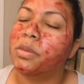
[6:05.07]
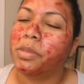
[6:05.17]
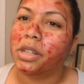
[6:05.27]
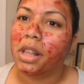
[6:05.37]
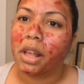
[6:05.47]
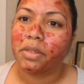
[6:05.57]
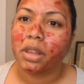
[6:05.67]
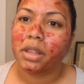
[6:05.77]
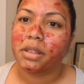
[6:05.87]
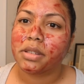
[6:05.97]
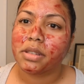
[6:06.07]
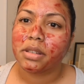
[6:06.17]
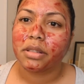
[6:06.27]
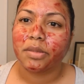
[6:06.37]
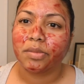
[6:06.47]
to peel after this?
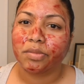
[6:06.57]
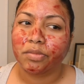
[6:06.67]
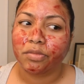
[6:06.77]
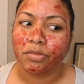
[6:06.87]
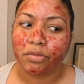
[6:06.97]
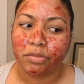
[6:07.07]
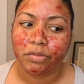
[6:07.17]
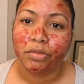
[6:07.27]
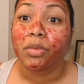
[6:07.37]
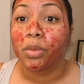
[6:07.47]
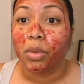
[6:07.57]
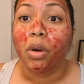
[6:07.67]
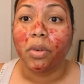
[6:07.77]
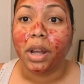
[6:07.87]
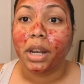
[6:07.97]

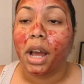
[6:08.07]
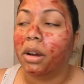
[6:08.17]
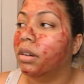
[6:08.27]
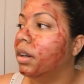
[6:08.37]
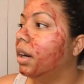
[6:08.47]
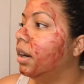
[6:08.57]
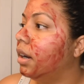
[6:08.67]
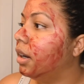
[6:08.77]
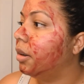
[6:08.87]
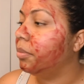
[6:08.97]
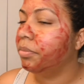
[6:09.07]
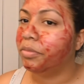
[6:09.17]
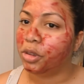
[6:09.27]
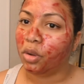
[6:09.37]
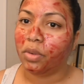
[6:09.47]
We'll find out.
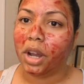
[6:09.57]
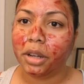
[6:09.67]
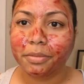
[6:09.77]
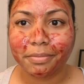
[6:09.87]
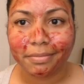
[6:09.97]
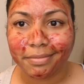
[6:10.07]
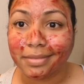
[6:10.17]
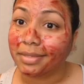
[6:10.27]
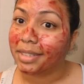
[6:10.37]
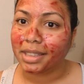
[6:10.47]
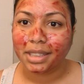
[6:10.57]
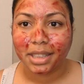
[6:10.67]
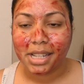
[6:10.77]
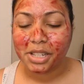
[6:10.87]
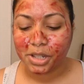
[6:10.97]
So far,
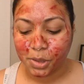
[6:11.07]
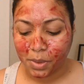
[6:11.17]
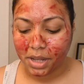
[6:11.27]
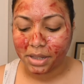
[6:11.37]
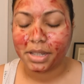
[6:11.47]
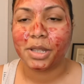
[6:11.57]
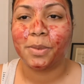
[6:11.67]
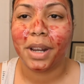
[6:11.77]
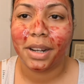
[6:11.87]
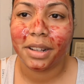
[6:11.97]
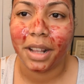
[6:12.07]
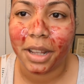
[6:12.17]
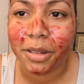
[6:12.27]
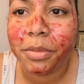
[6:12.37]
let's just wait. This is what I look like.